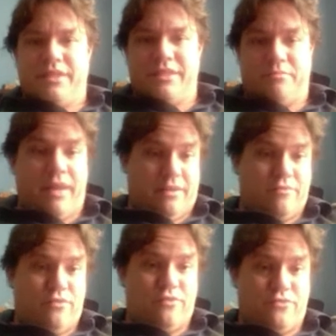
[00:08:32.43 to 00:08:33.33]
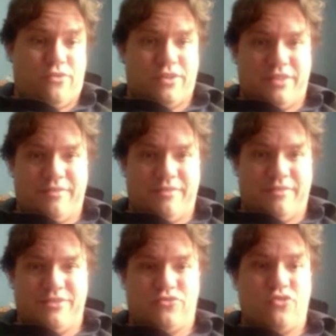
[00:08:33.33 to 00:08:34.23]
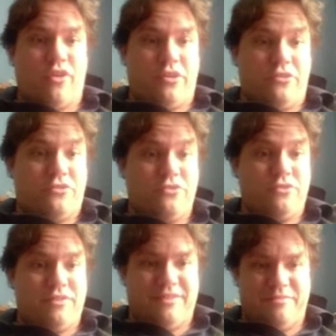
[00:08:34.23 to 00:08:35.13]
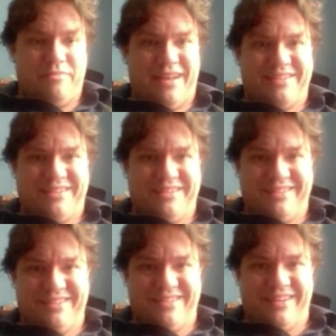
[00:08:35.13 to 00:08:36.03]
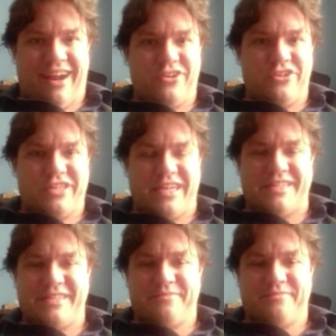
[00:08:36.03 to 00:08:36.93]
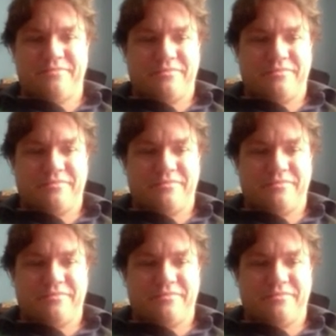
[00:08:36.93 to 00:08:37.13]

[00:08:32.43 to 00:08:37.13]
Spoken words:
It's better, of course. The stronger you suit, the better are your chances.